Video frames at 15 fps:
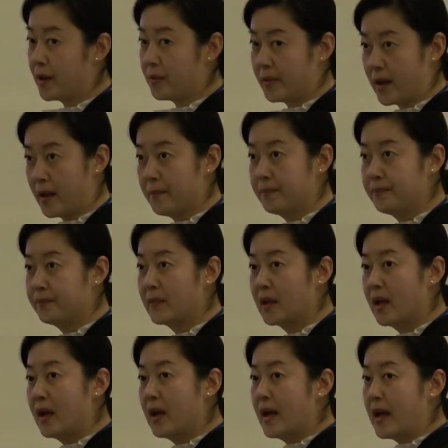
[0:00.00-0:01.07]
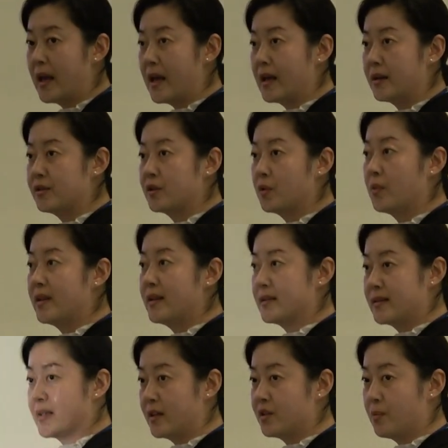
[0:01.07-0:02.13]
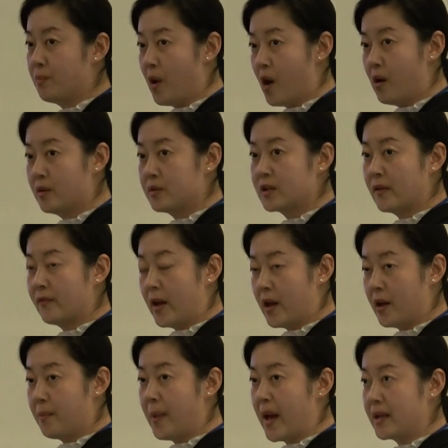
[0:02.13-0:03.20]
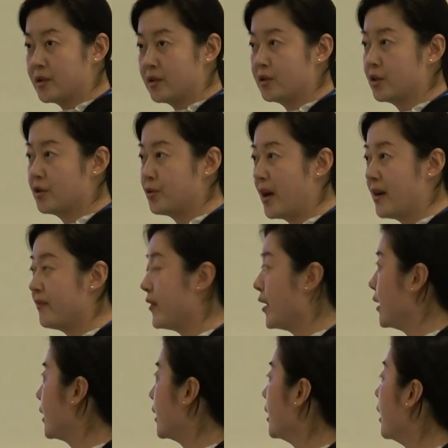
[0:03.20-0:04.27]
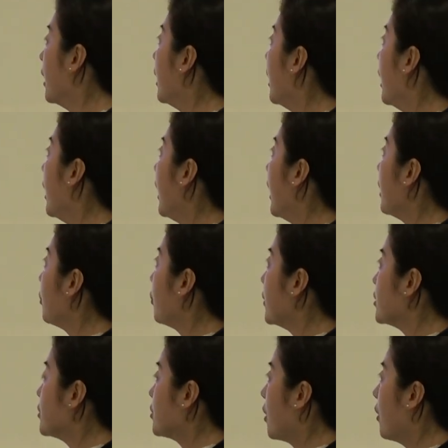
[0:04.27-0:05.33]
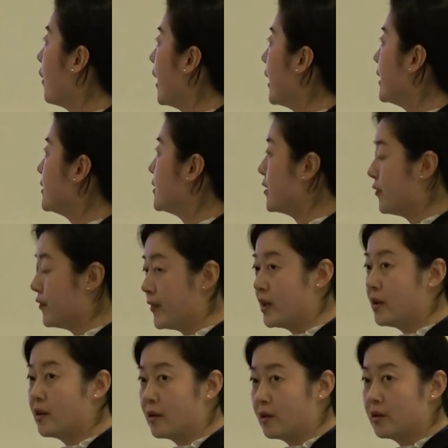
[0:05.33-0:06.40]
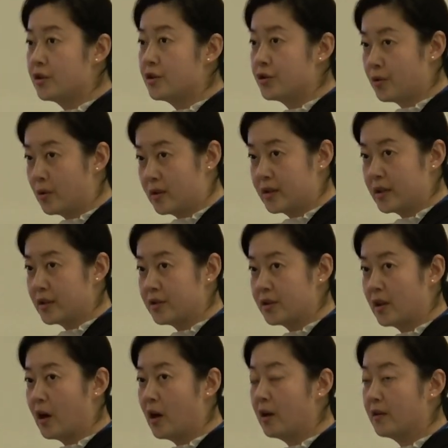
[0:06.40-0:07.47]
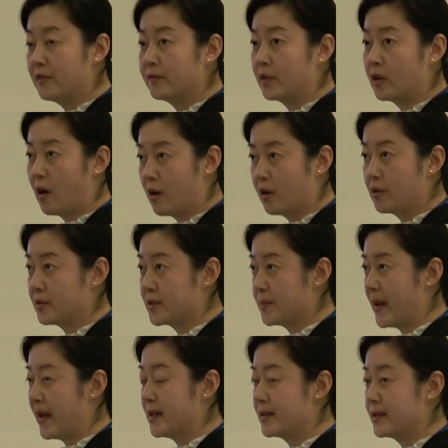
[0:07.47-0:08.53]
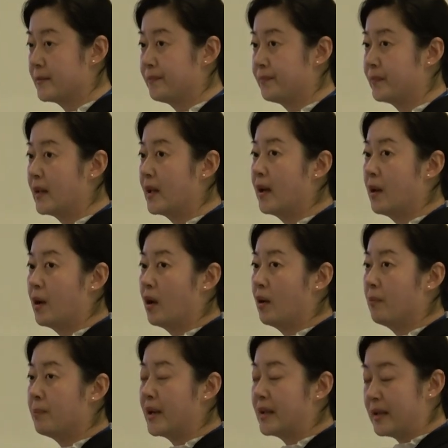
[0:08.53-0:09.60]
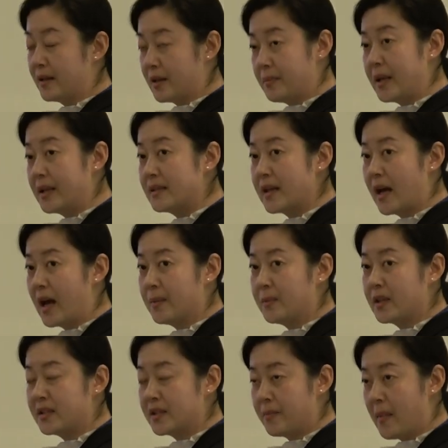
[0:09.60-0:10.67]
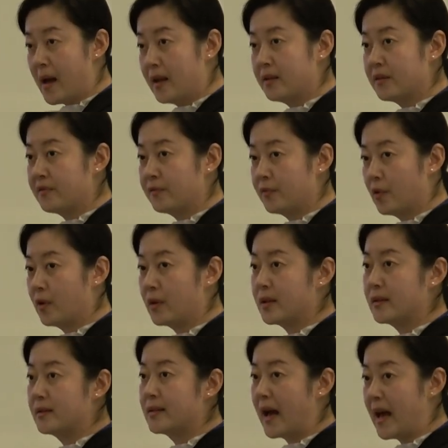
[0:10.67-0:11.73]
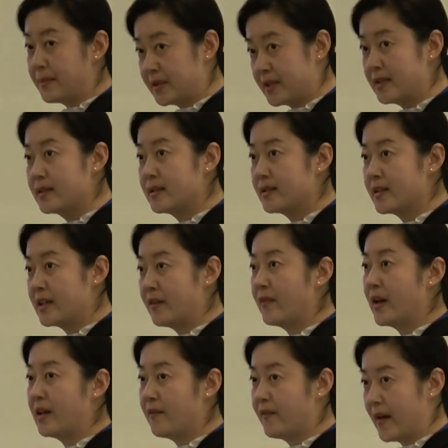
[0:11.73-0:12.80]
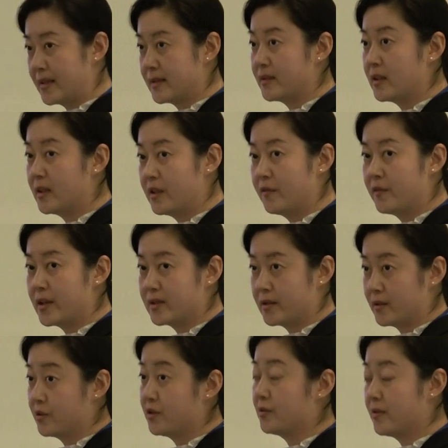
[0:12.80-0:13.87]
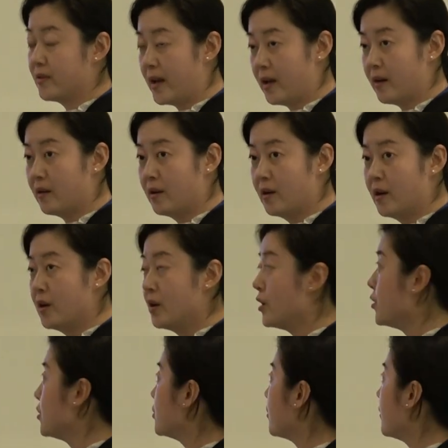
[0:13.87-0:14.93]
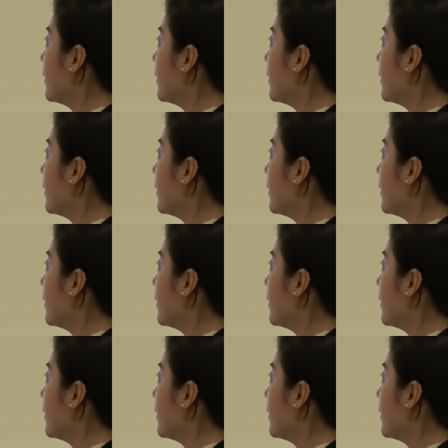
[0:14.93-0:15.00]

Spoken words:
area. And with the sudden pause of air passenger traffic, we saw a severe shortage of cargo space. But in the meantime, the demand for time-sensitive and fast deliveries is still there. So